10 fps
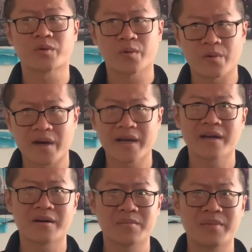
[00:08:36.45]

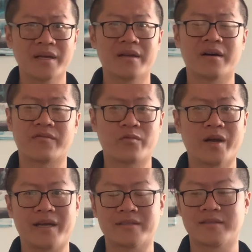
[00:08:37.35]
quite a bit of
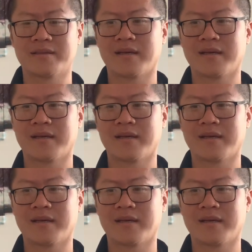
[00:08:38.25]
weight.